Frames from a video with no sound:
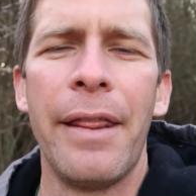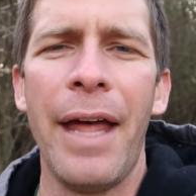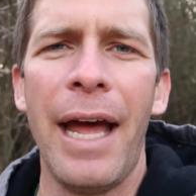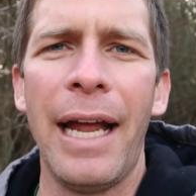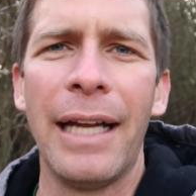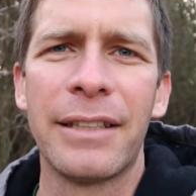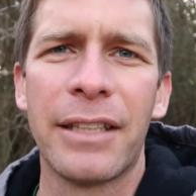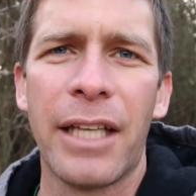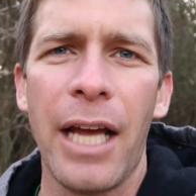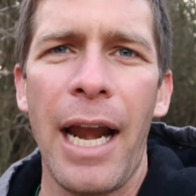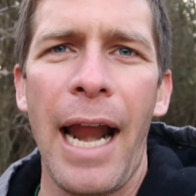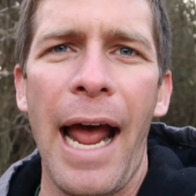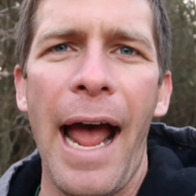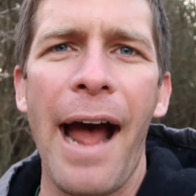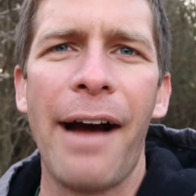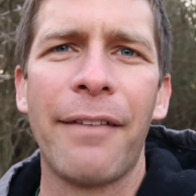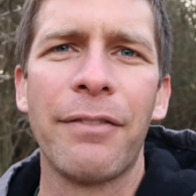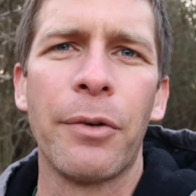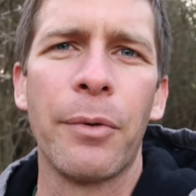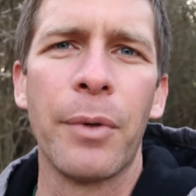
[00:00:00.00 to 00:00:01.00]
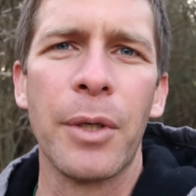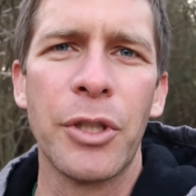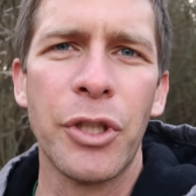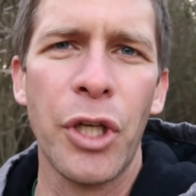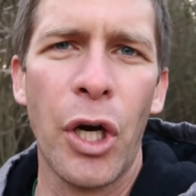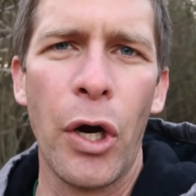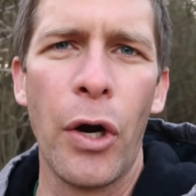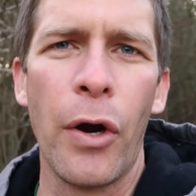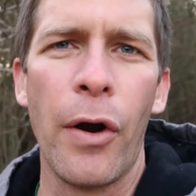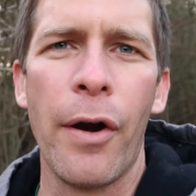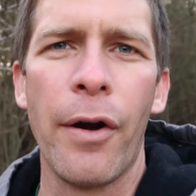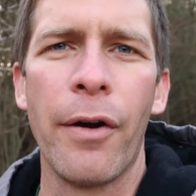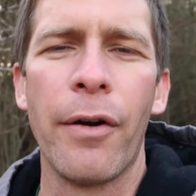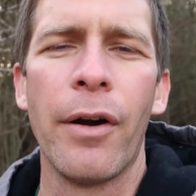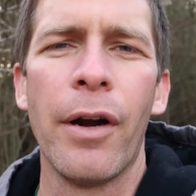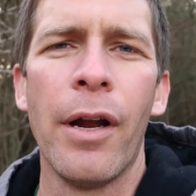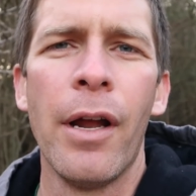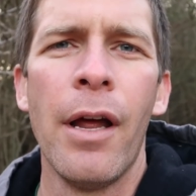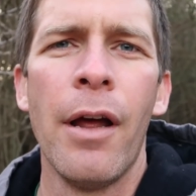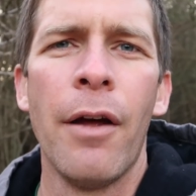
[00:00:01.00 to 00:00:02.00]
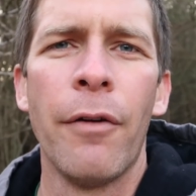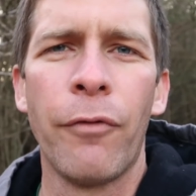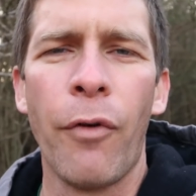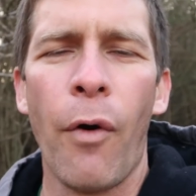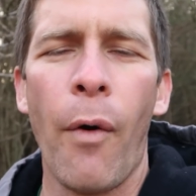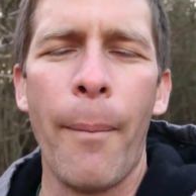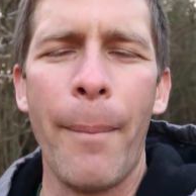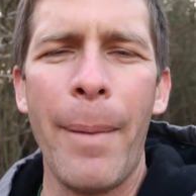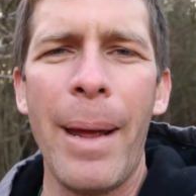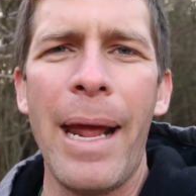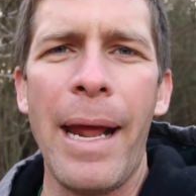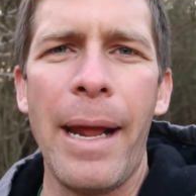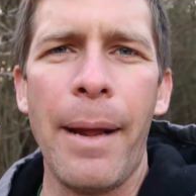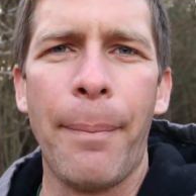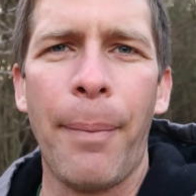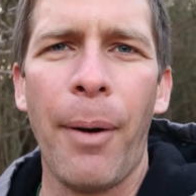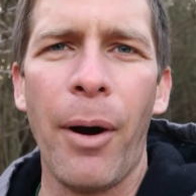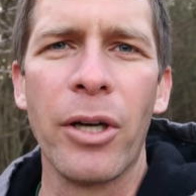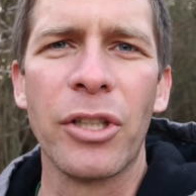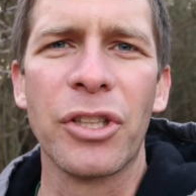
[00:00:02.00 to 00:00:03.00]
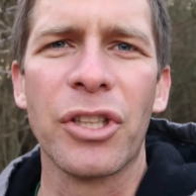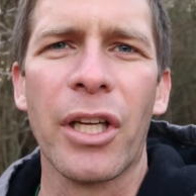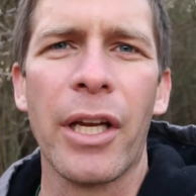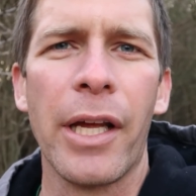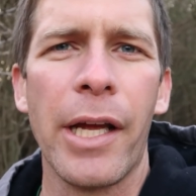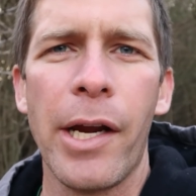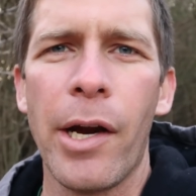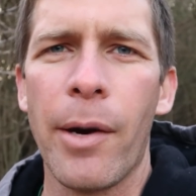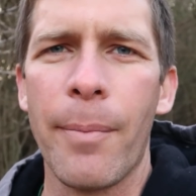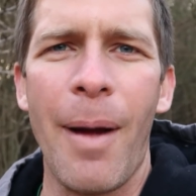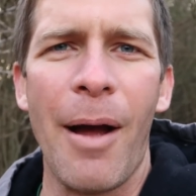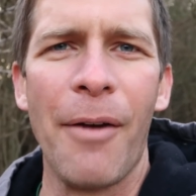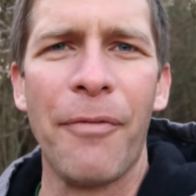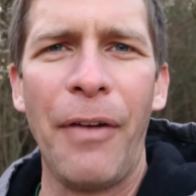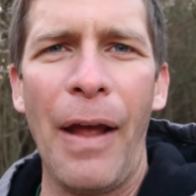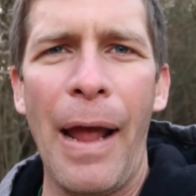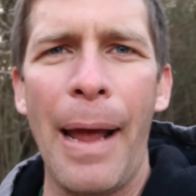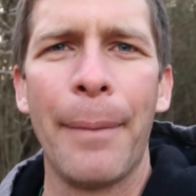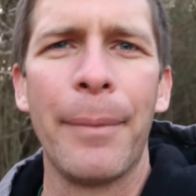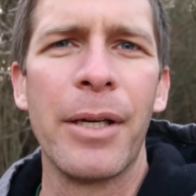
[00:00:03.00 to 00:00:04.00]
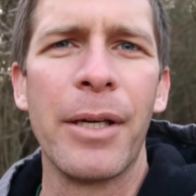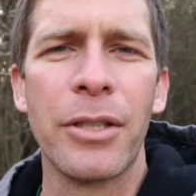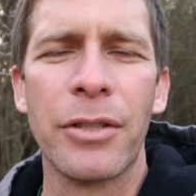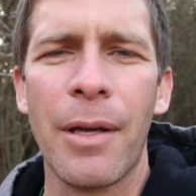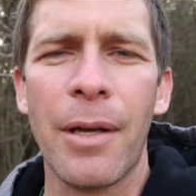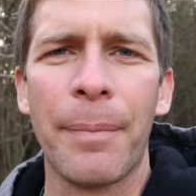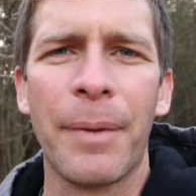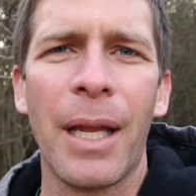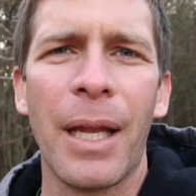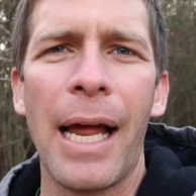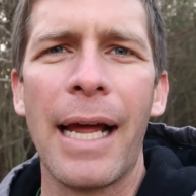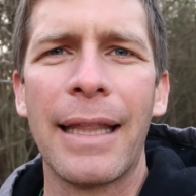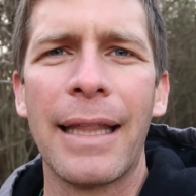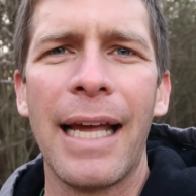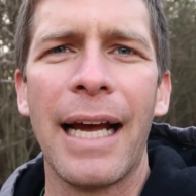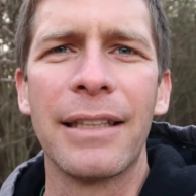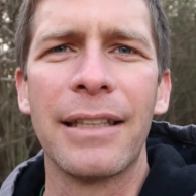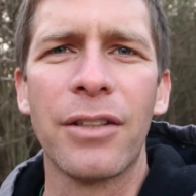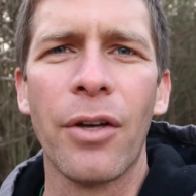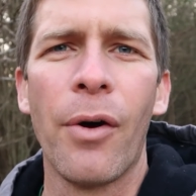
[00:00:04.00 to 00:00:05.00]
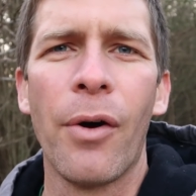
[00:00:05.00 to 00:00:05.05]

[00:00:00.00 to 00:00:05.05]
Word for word: that is gonna have a return for me personally or my family or something like that.